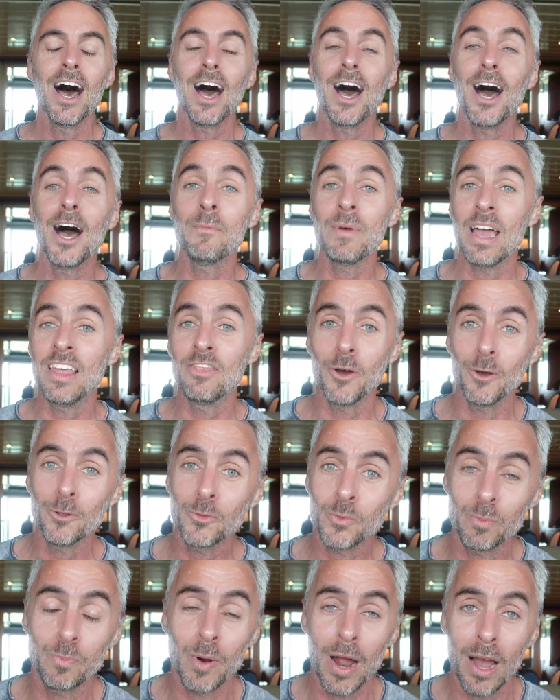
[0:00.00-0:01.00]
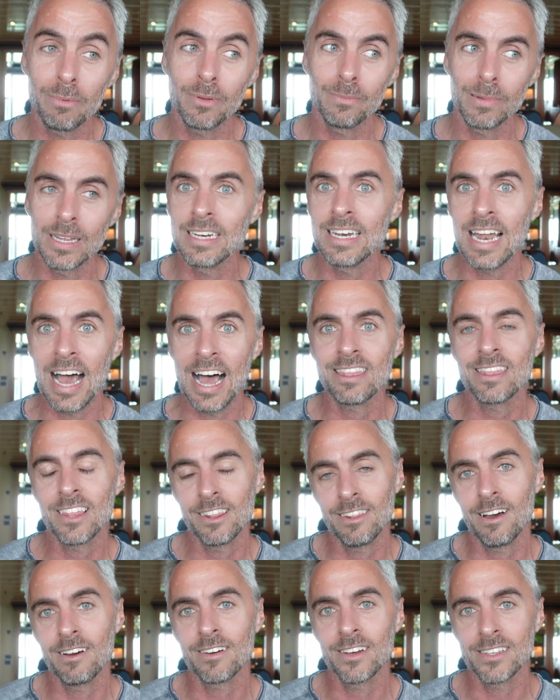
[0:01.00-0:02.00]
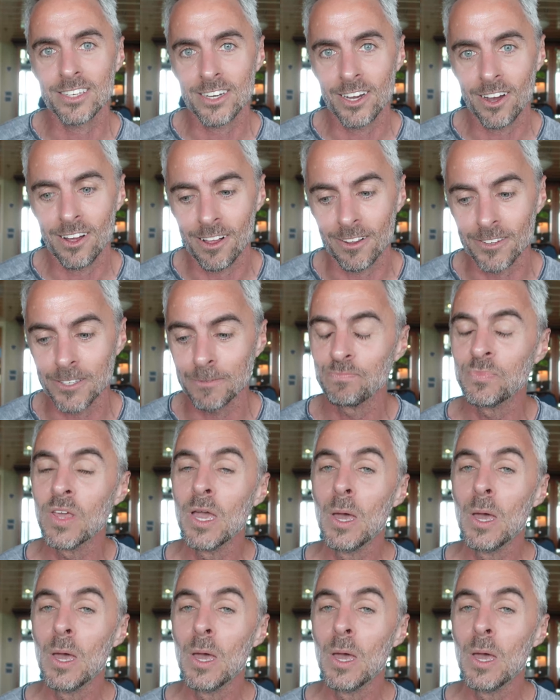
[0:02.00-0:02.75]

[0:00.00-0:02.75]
And those were probably not the longest calls.